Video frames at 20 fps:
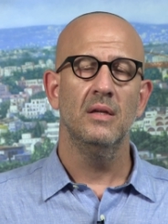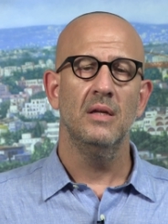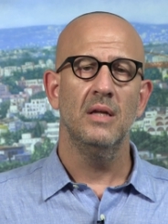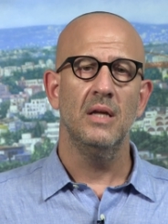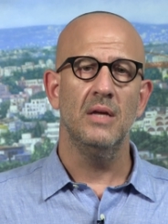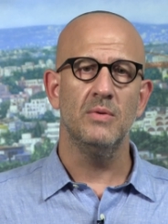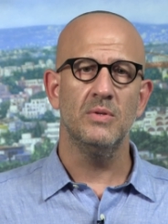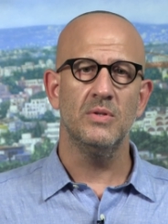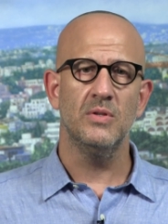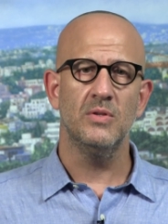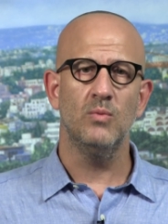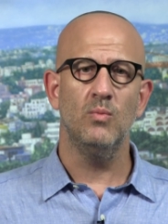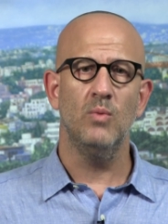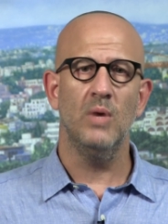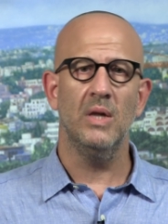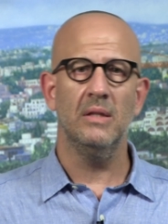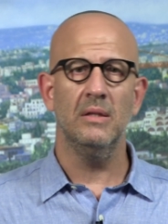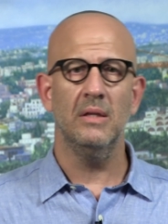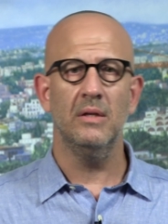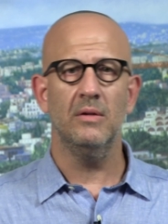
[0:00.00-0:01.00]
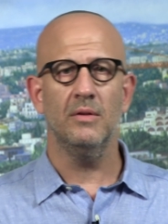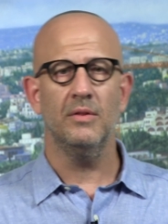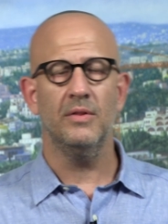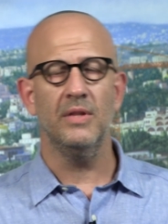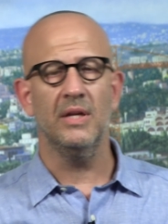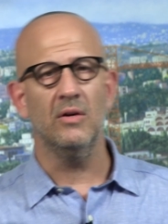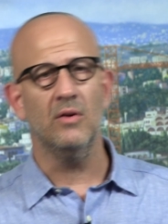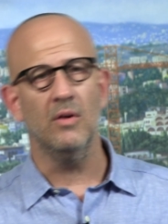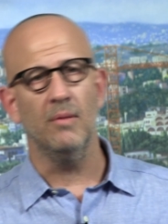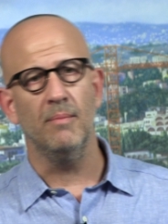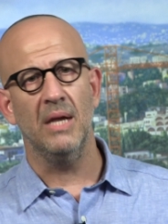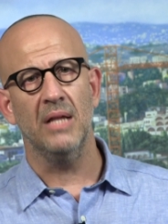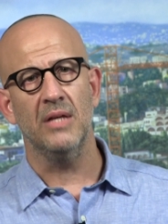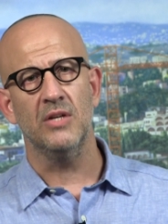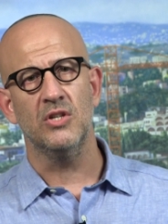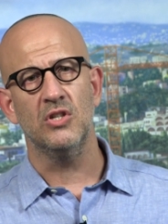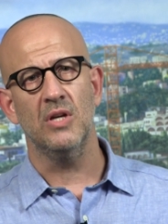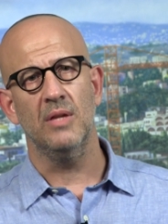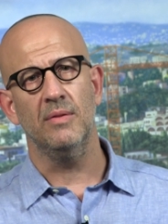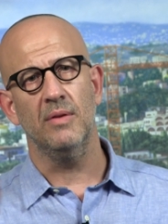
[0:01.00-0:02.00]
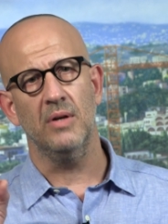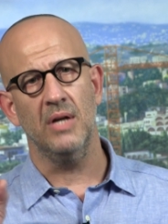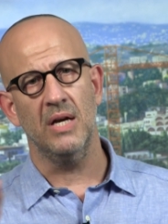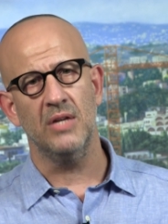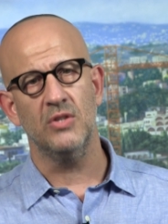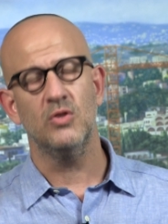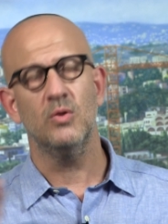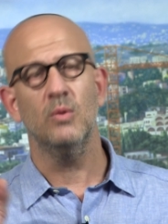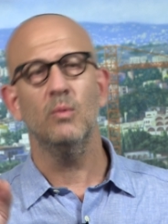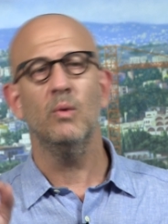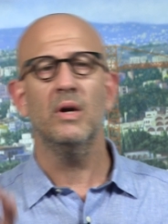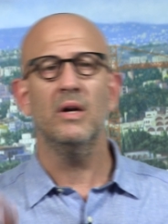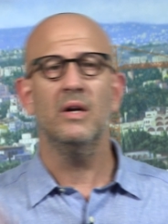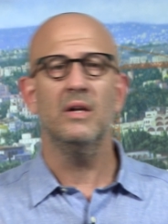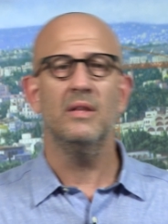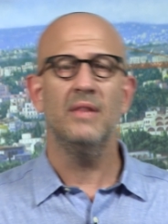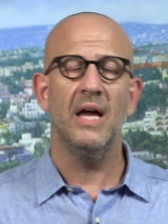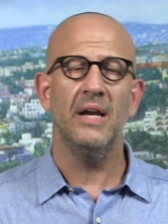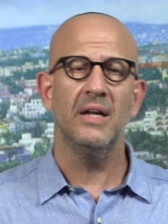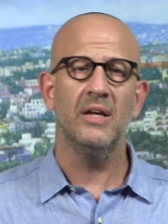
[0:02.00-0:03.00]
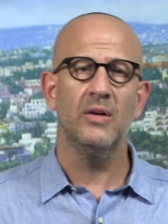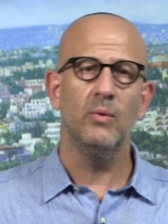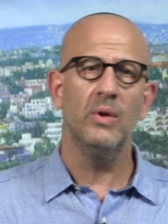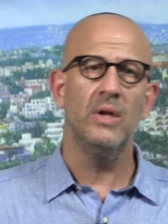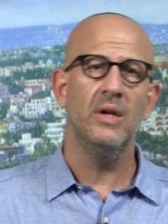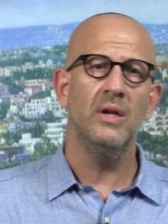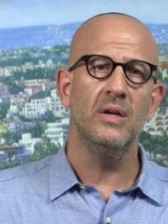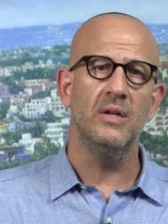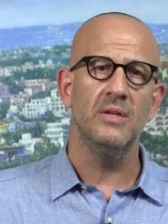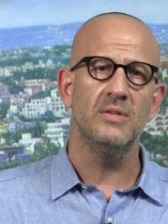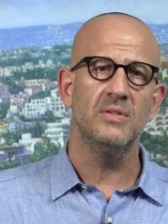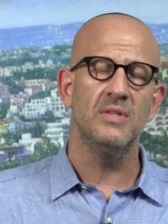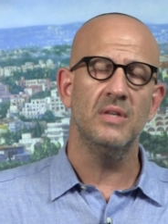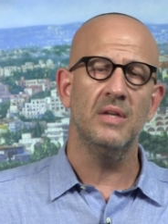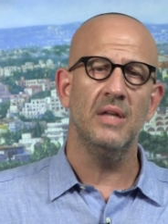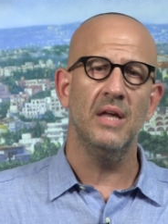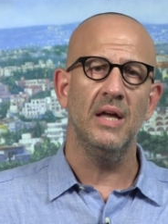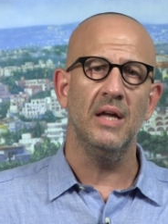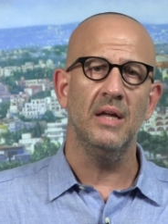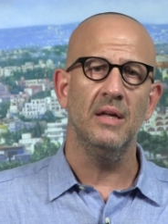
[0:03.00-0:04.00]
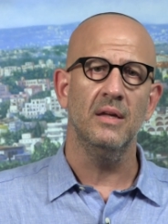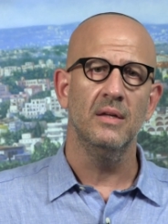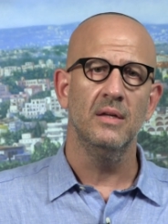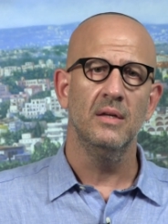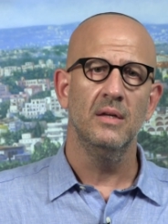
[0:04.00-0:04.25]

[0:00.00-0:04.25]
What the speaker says: It was this one little thing called Ma'aleh Ashan. They're not sure what that ingredient is today.